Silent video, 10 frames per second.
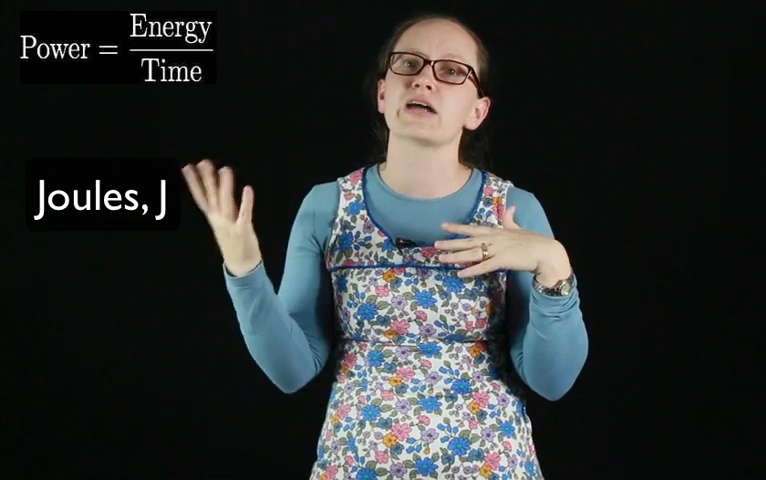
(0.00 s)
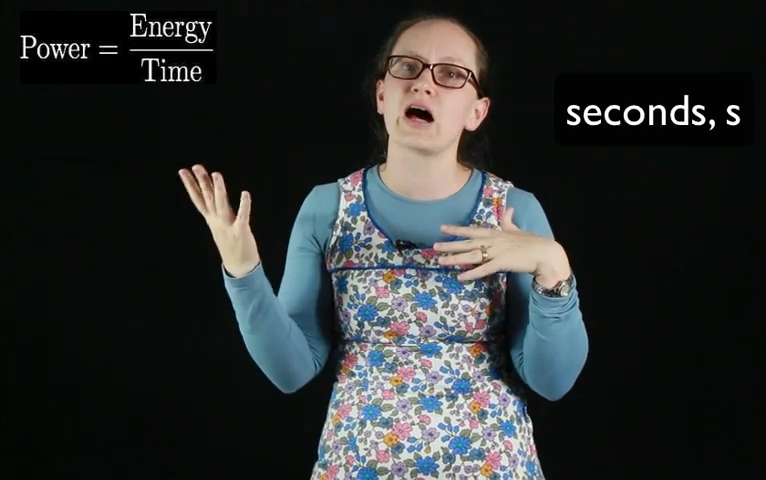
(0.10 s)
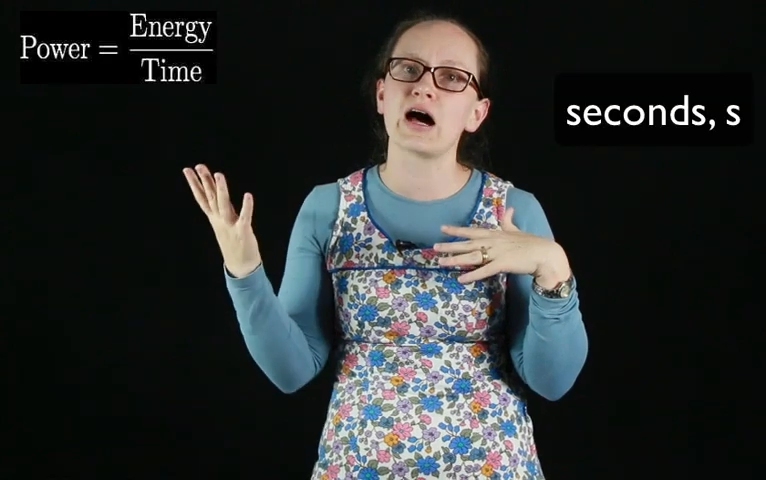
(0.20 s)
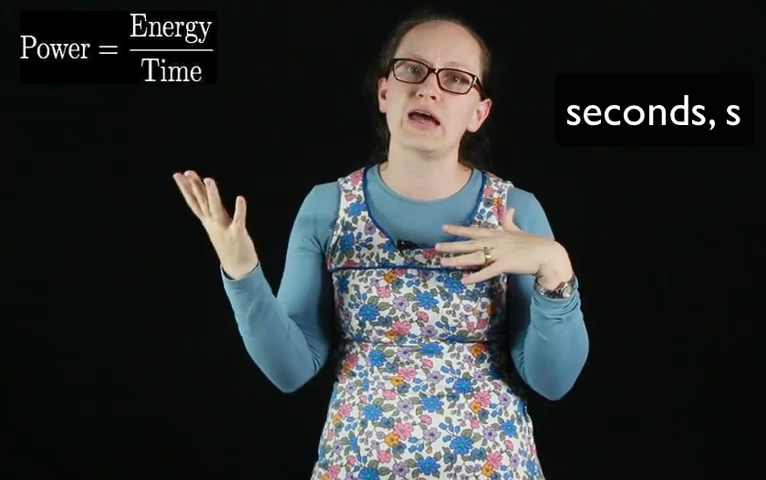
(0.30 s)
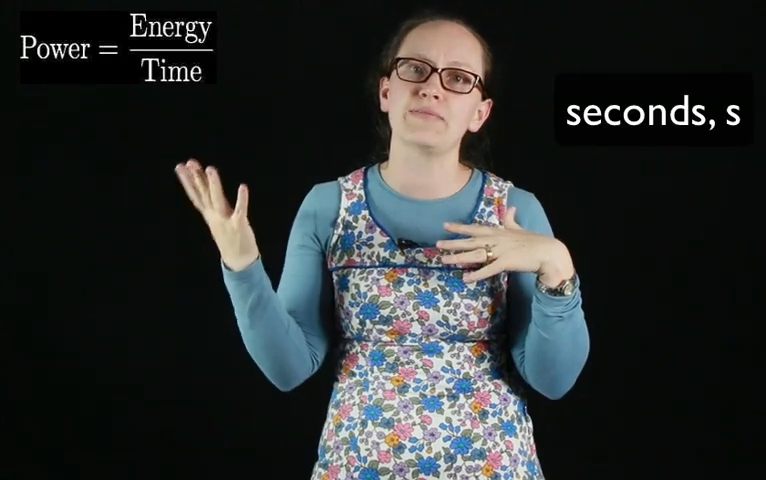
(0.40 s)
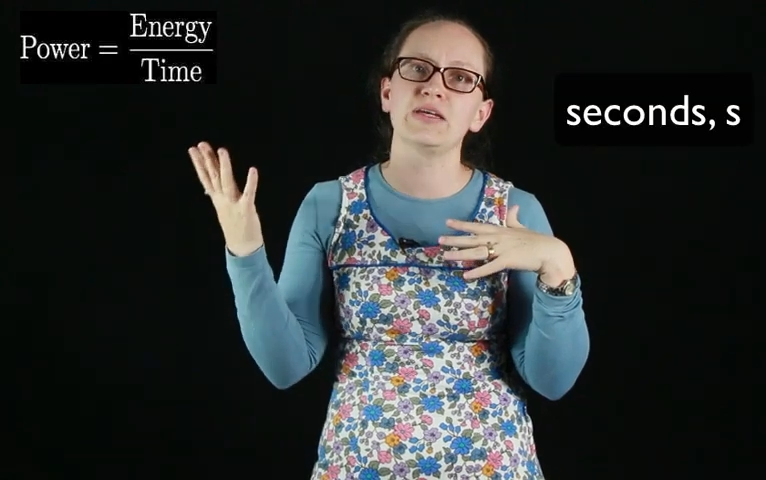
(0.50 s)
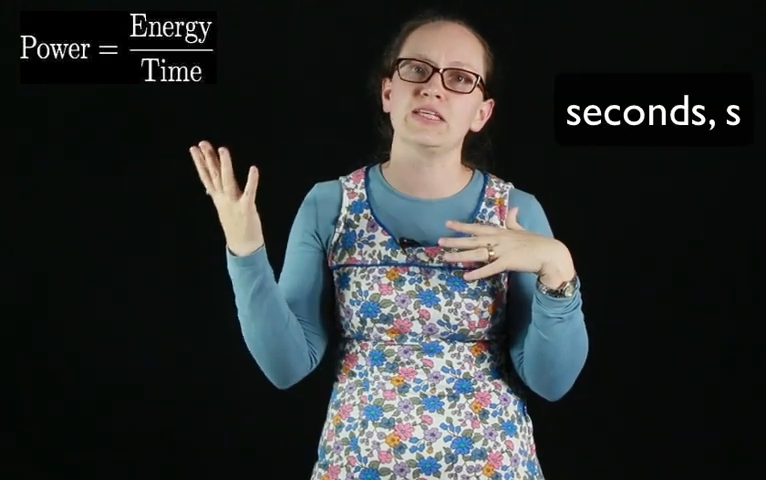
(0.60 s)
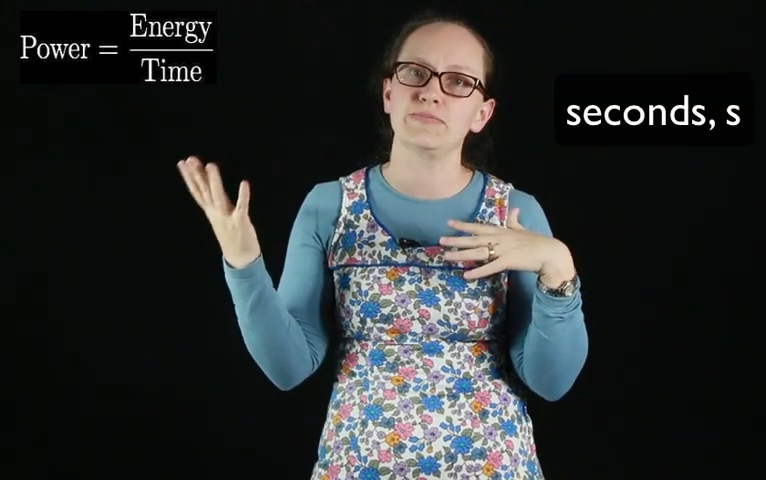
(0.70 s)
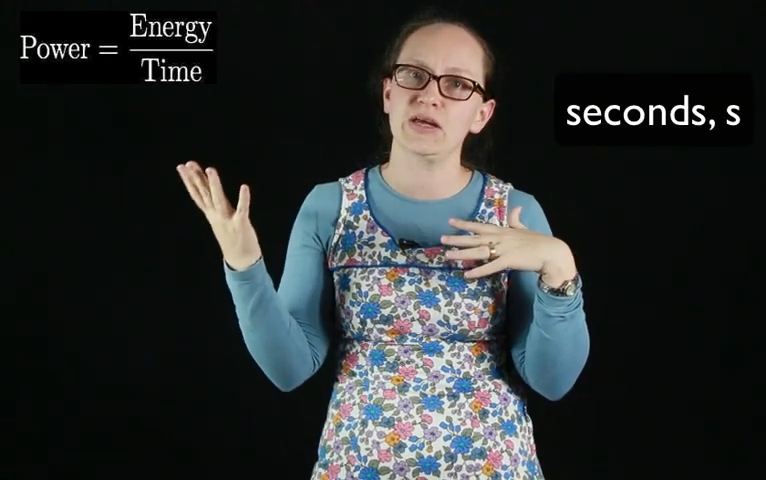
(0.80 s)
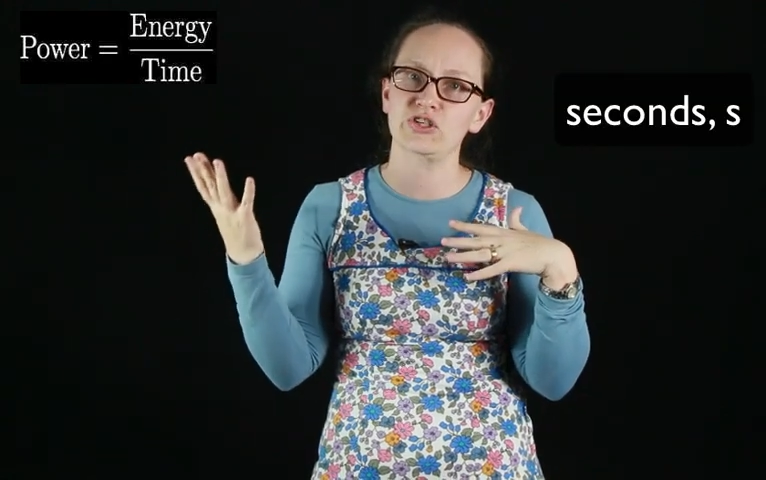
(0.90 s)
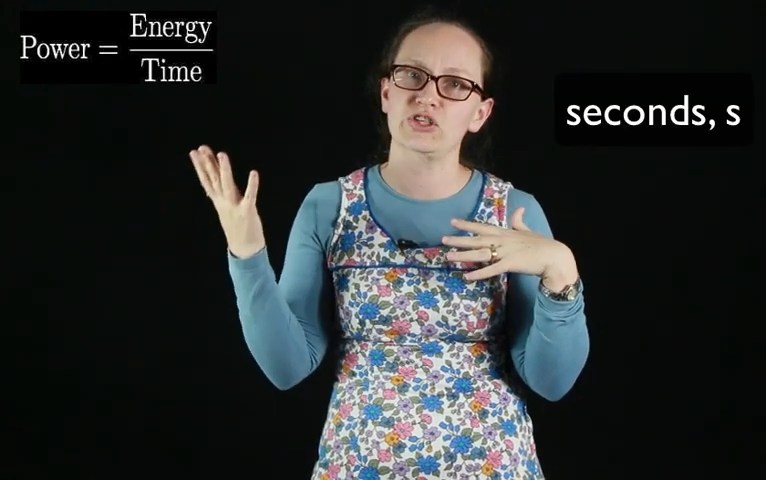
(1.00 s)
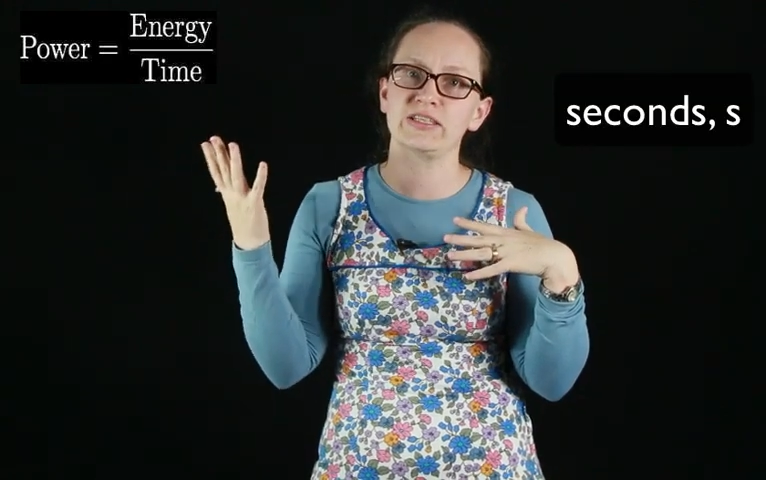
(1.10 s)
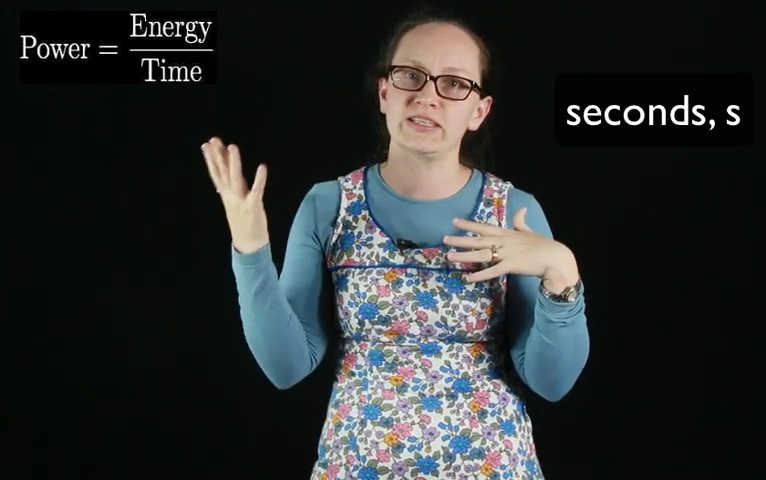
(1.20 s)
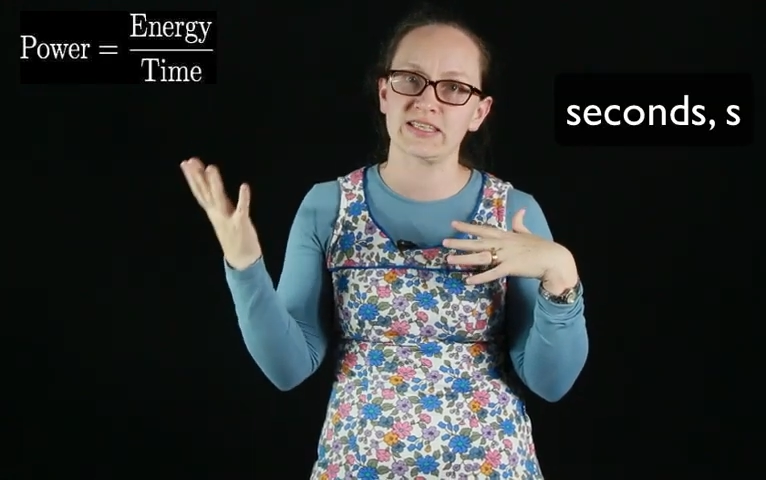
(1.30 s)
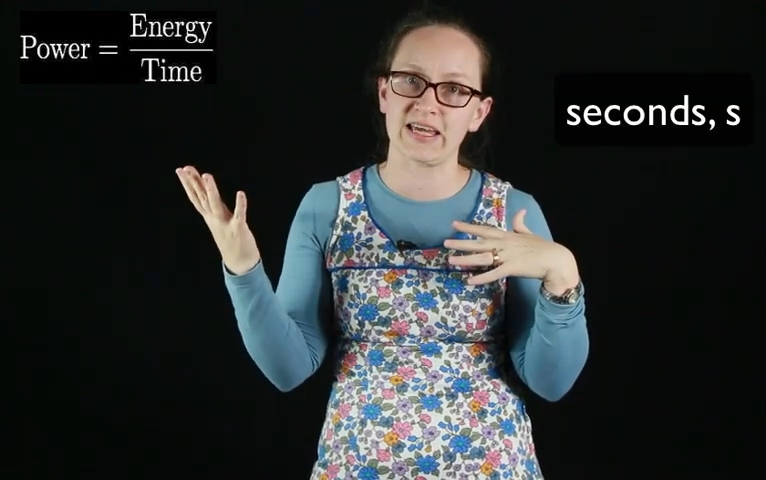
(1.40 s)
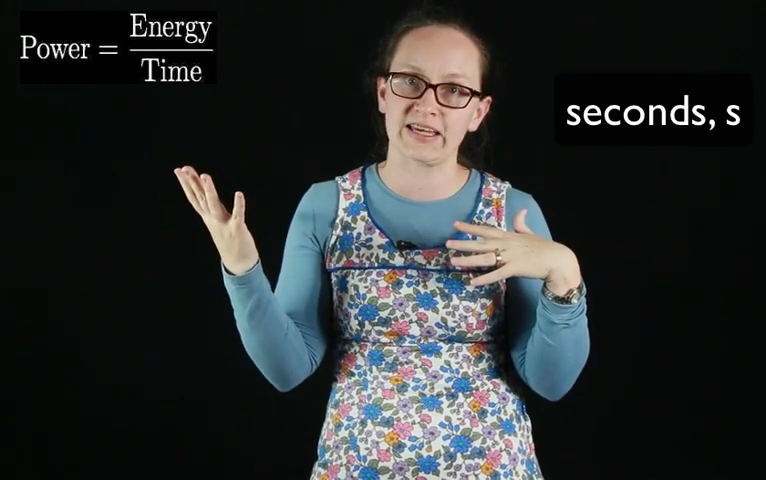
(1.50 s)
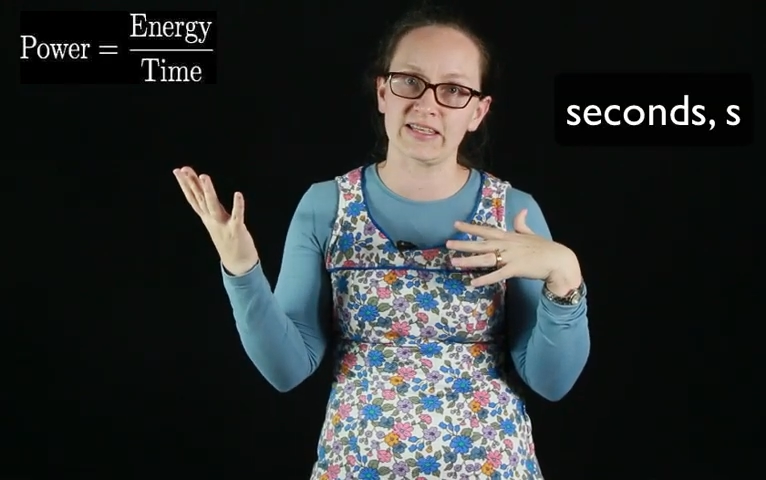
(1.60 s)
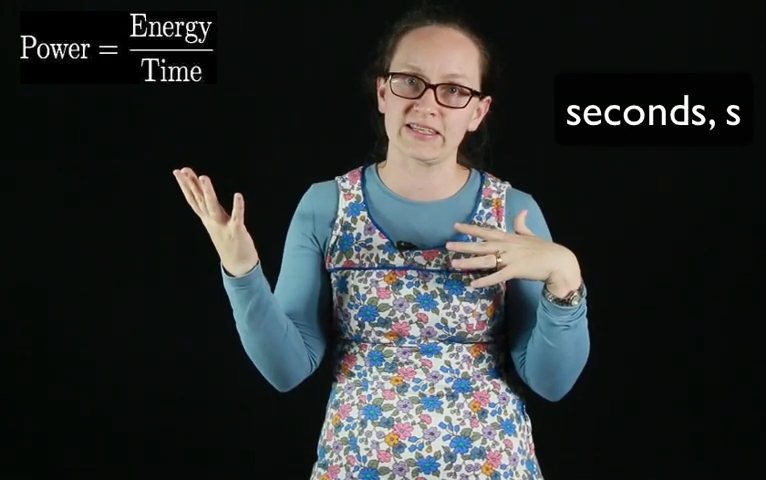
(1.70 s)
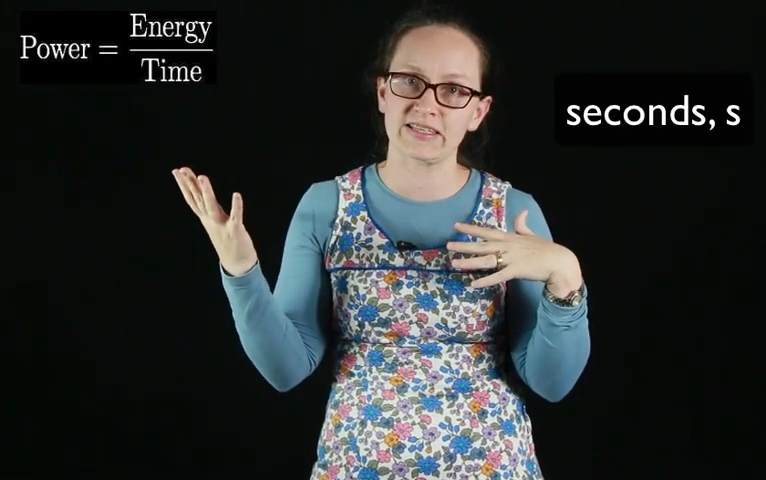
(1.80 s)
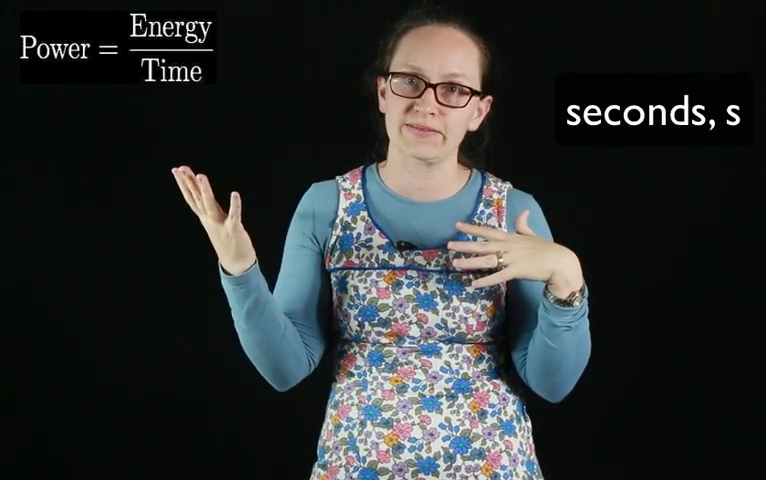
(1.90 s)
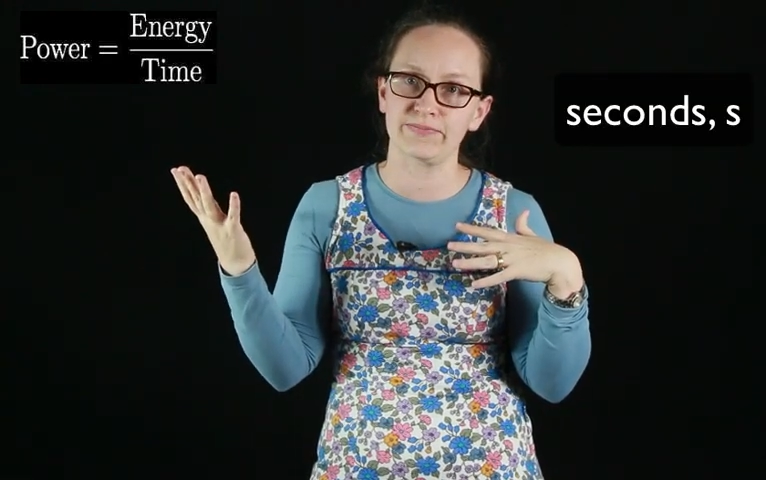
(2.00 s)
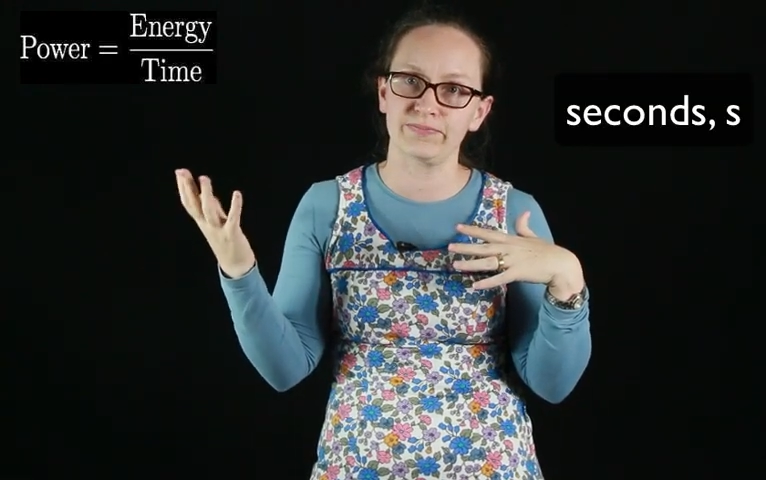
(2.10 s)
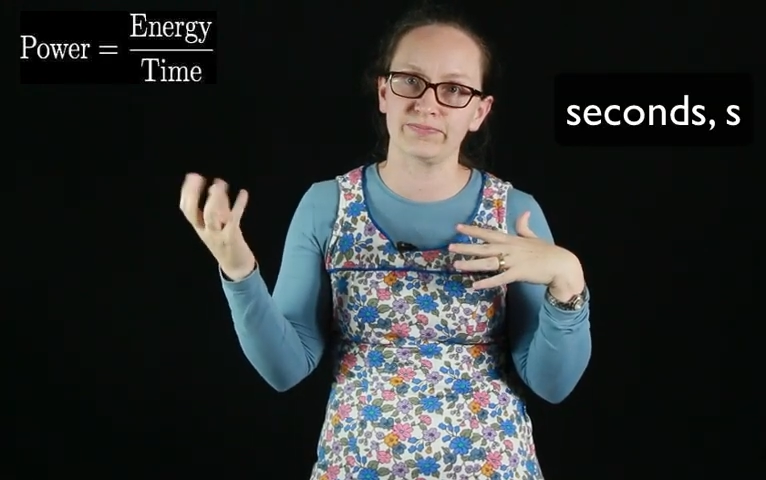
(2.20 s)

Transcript: time is measured in seconds.